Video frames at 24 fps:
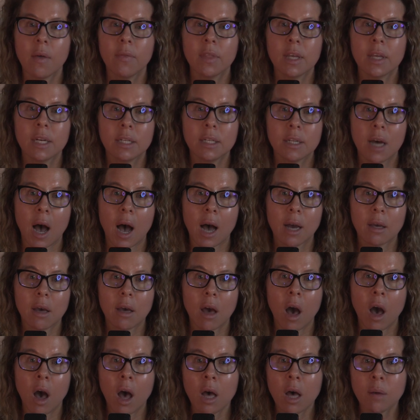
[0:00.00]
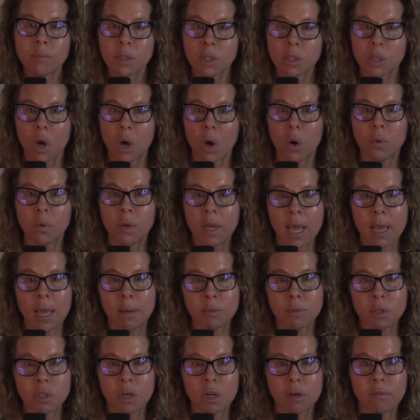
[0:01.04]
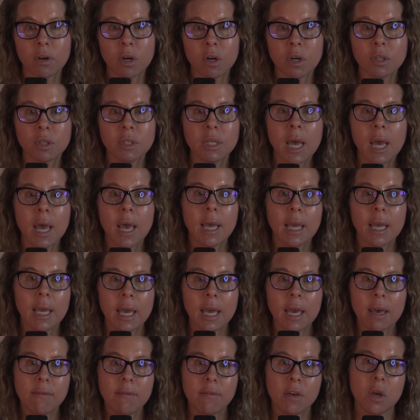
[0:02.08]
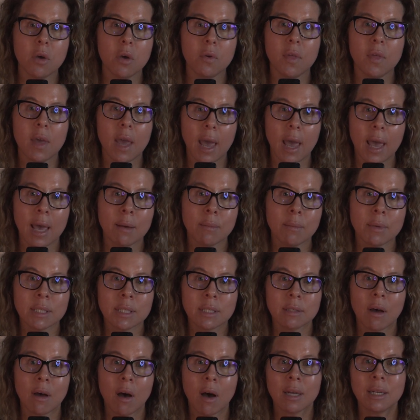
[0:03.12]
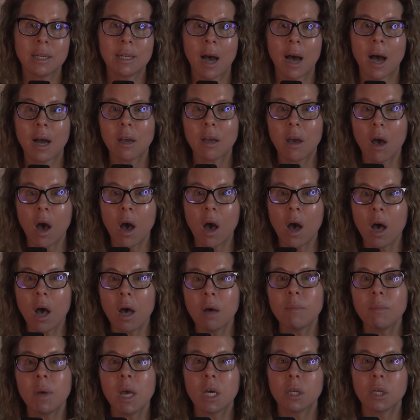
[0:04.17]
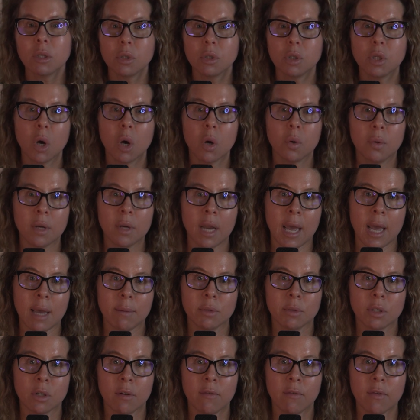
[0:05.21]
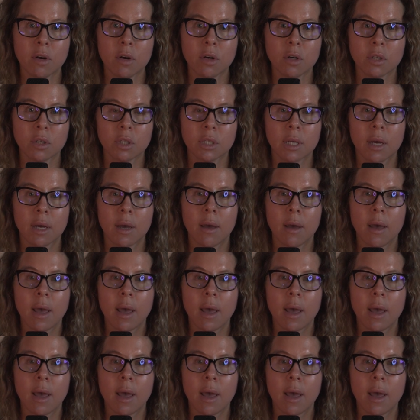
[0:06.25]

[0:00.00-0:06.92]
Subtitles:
The .com zone name servers give you the Amazon.com zone name servers,